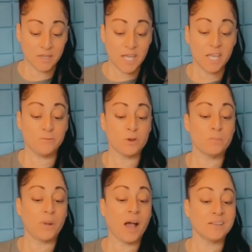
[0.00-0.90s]
If your
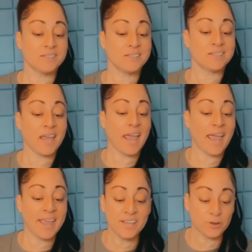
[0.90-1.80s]
boss is
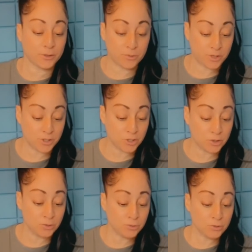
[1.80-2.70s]
angry with
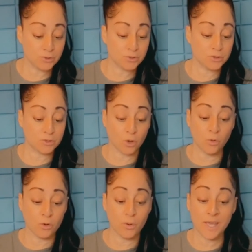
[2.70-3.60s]
you,
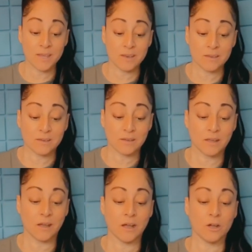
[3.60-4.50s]
don't quit.
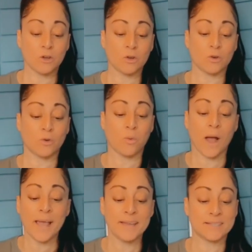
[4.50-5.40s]
A
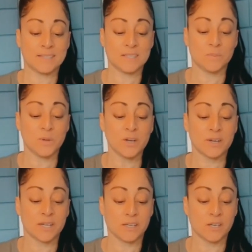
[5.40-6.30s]
quiet
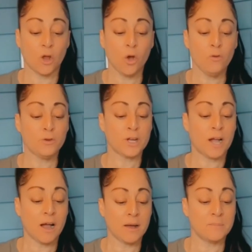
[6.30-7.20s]
spirit can
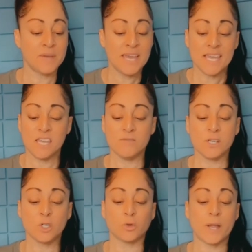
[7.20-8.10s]
overcome
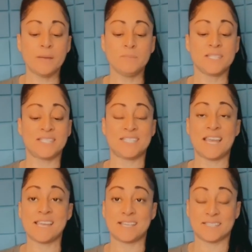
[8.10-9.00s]
even great
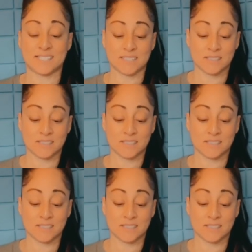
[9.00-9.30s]
mistakes.